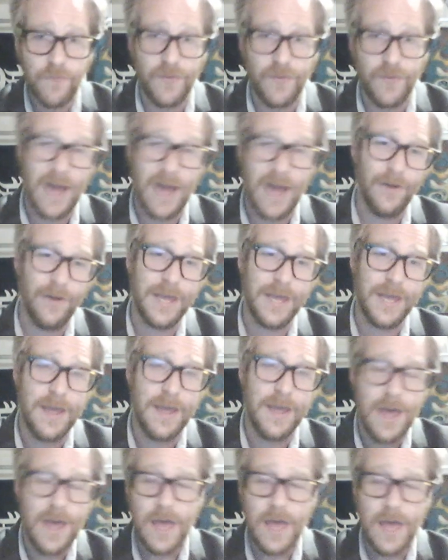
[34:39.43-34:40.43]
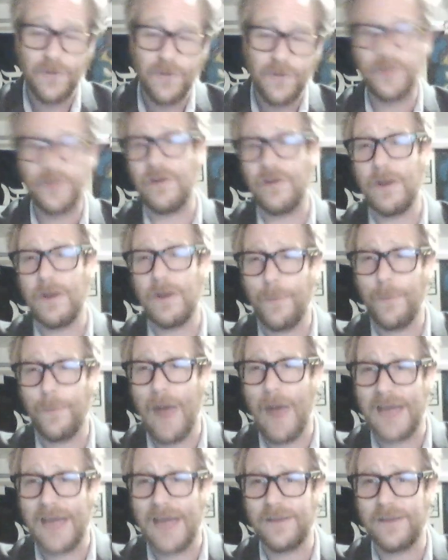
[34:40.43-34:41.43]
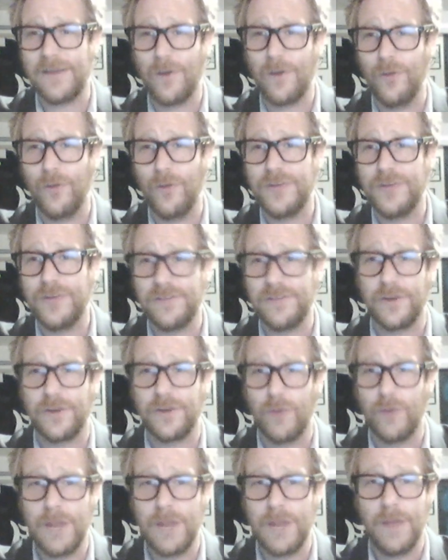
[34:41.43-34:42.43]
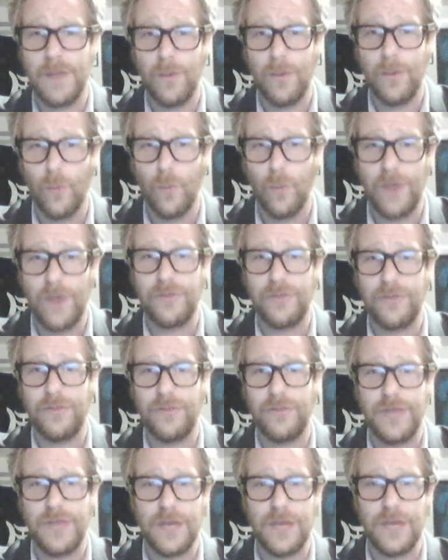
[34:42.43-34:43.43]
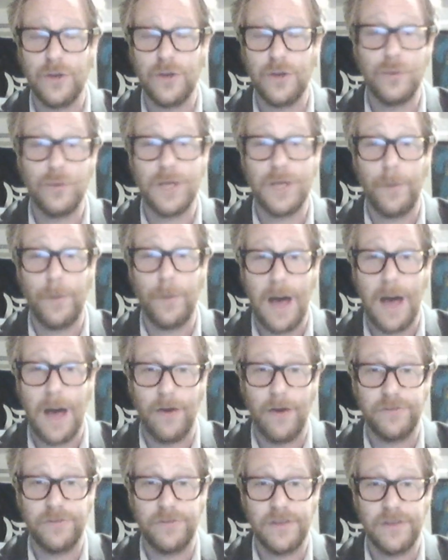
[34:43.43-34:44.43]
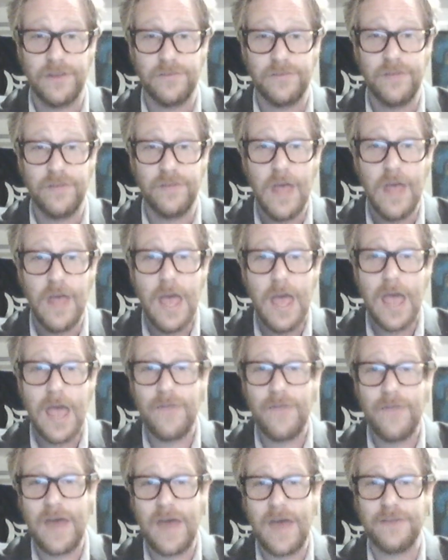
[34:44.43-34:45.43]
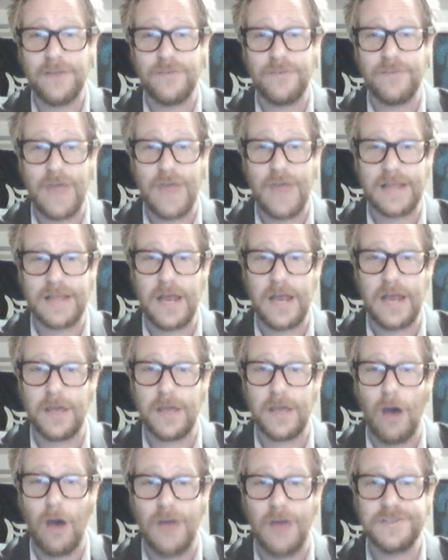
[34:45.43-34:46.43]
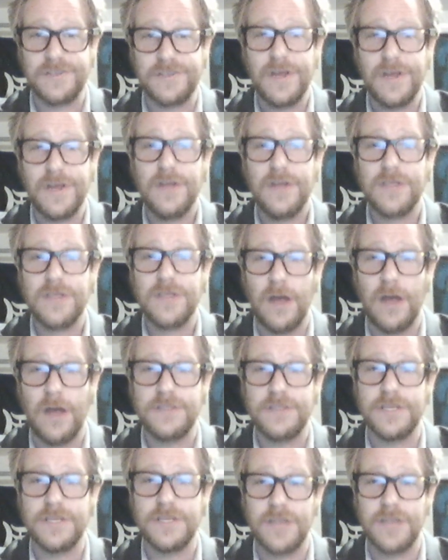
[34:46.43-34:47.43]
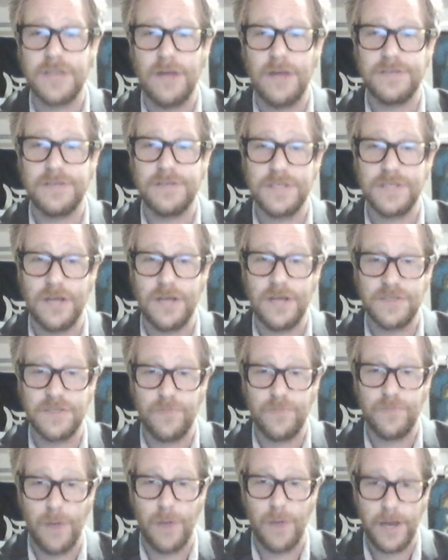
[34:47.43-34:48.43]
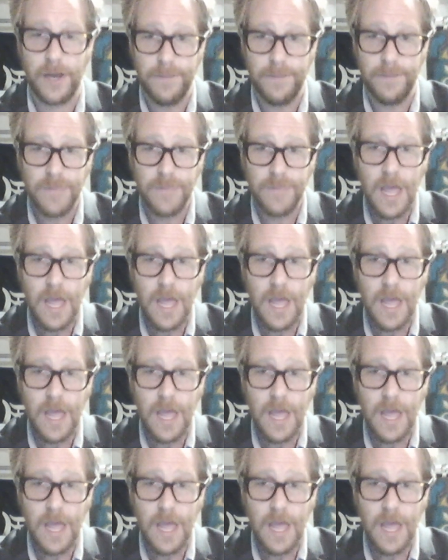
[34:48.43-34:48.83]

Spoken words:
Finally, there's a very practical disagreement with the New Deal policies, and that is the fact that it costs tons and tons and tons of money.